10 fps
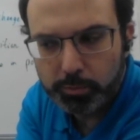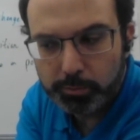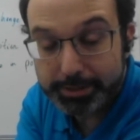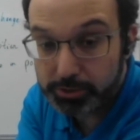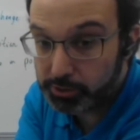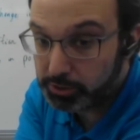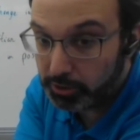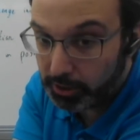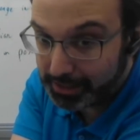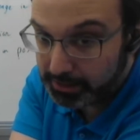But there's only so
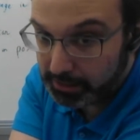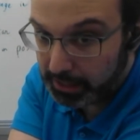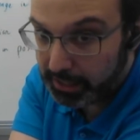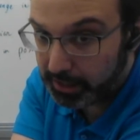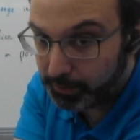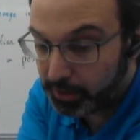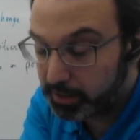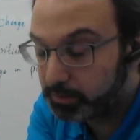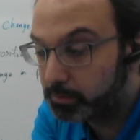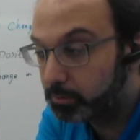long I can delay, right?